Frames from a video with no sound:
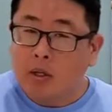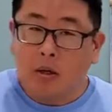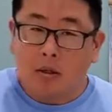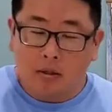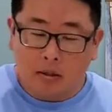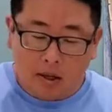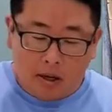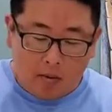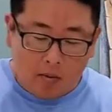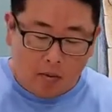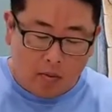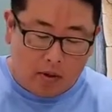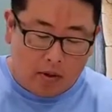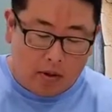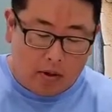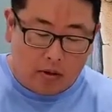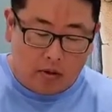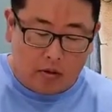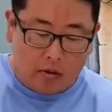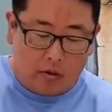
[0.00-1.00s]
Today what we're
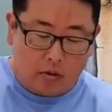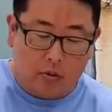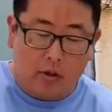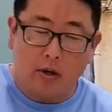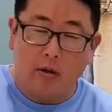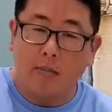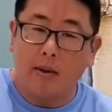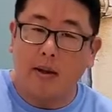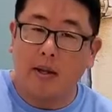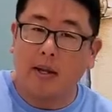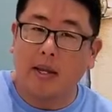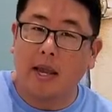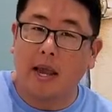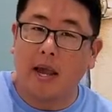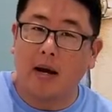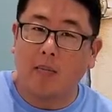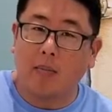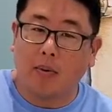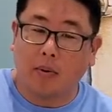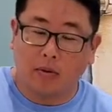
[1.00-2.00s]
going to do is we're going to make a
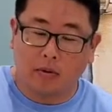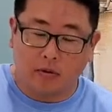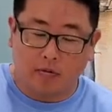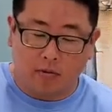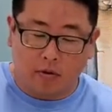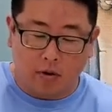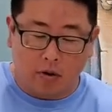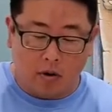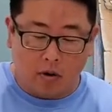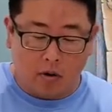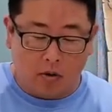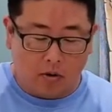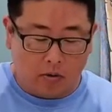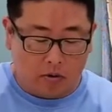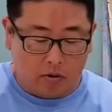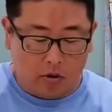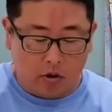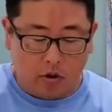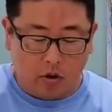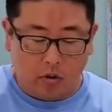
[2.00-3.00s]
catapult of our
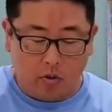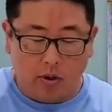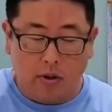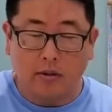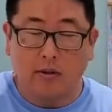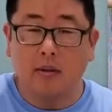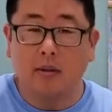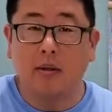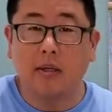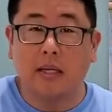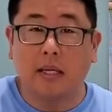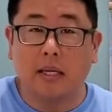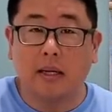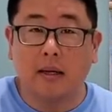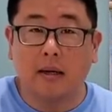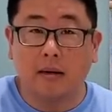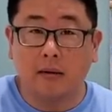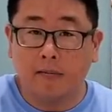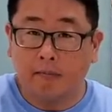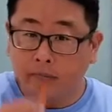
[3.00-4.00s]
own. You're going to
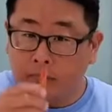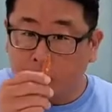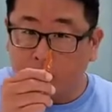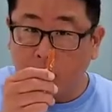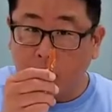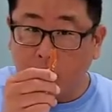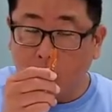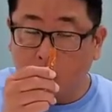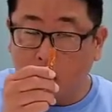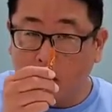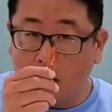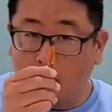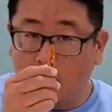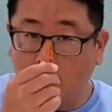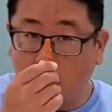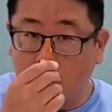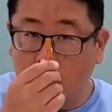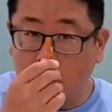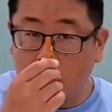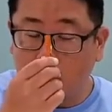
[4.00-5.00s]
need one
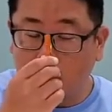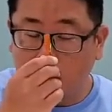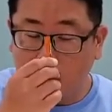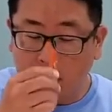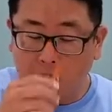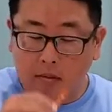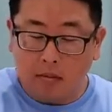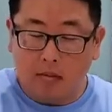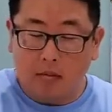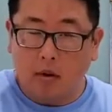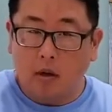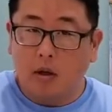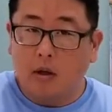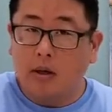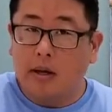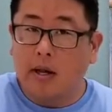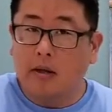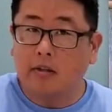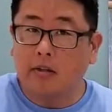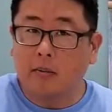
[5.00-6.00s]
clothespin.
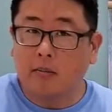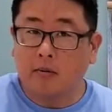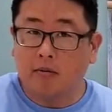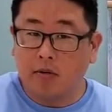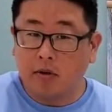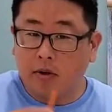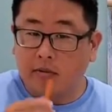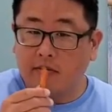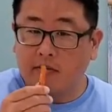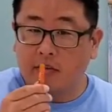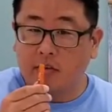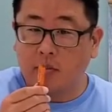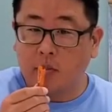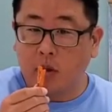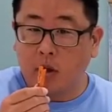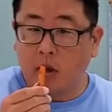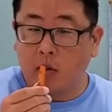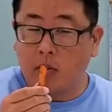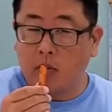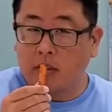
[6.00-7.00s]
Now some of you have a
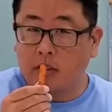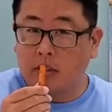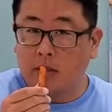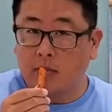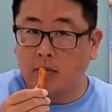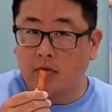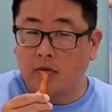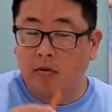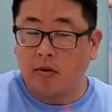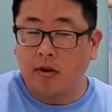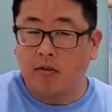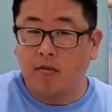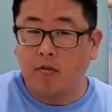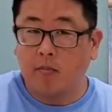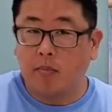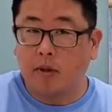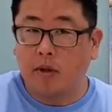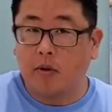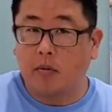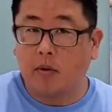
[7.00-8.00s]
small one, some of you have a
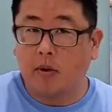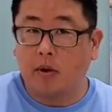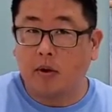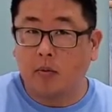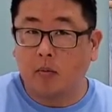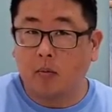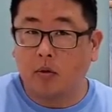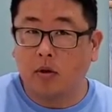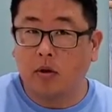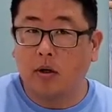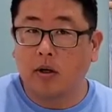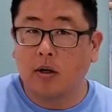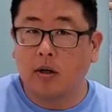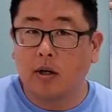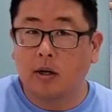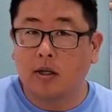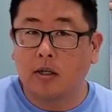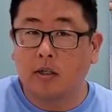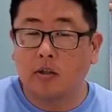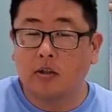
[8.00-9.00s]
big one. We're
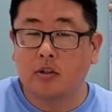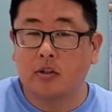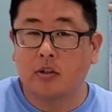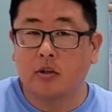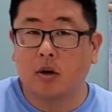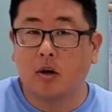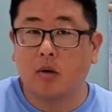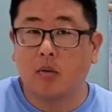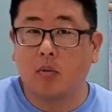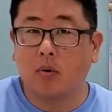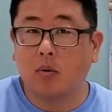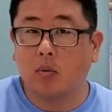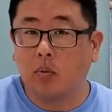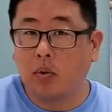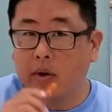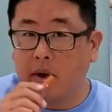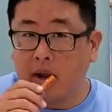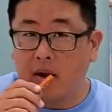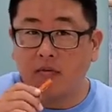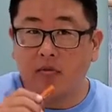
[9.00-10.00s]
going to start with
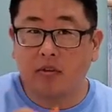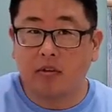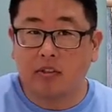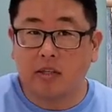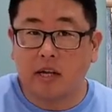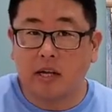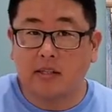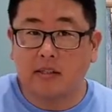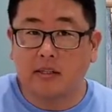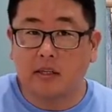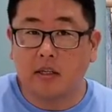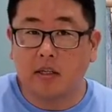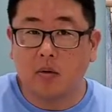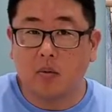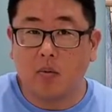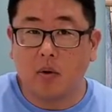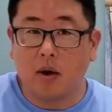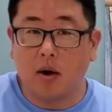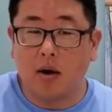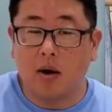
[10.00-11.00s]
whatever size that you
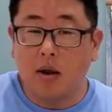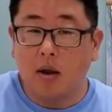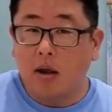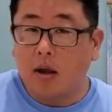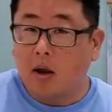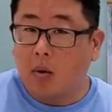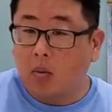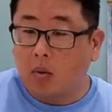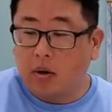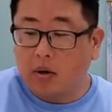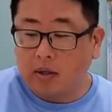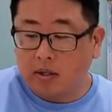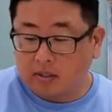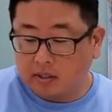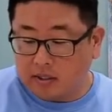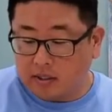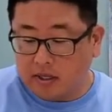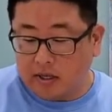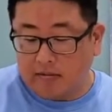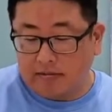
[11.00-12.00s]
want, and we're going to
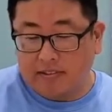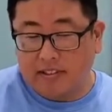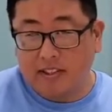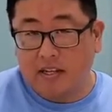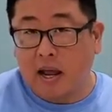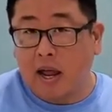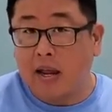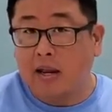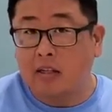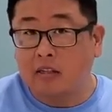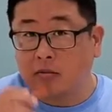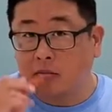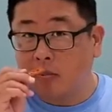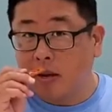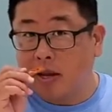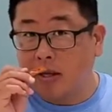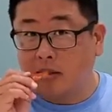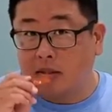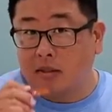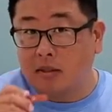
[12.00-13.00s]
see if size
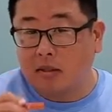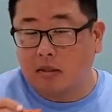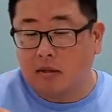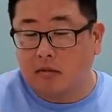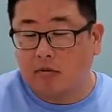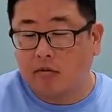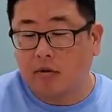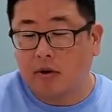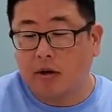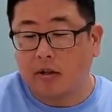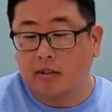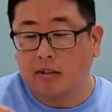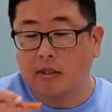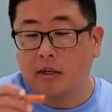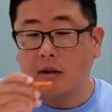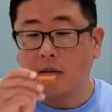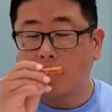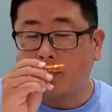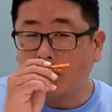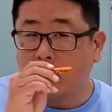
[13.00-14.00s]
makes a difference.
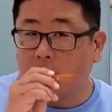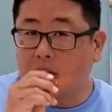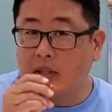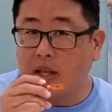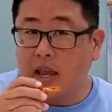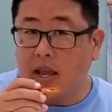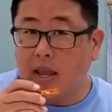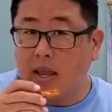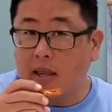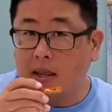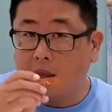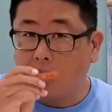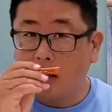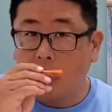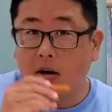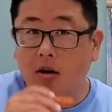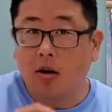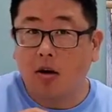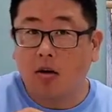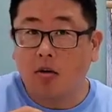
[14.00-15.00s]
Today,
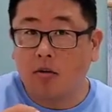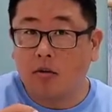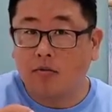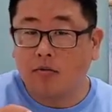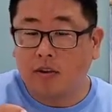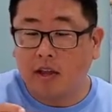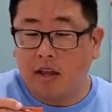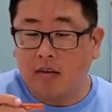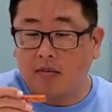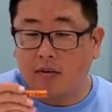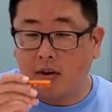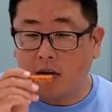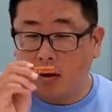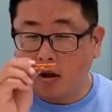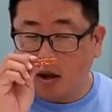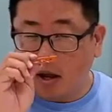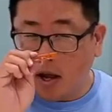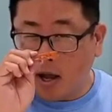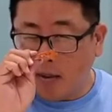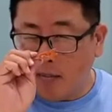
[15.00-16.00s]
in honor of David,
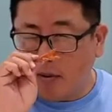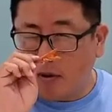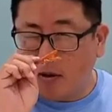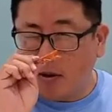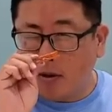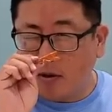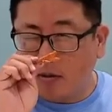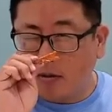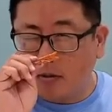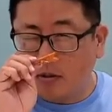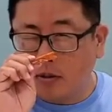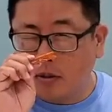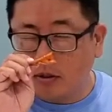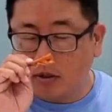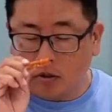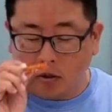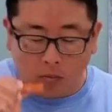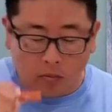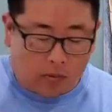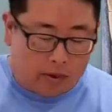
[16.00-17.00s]
I'm going to use a
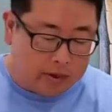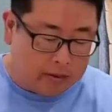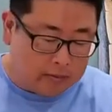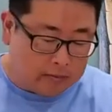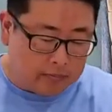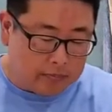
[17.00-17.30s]
little one.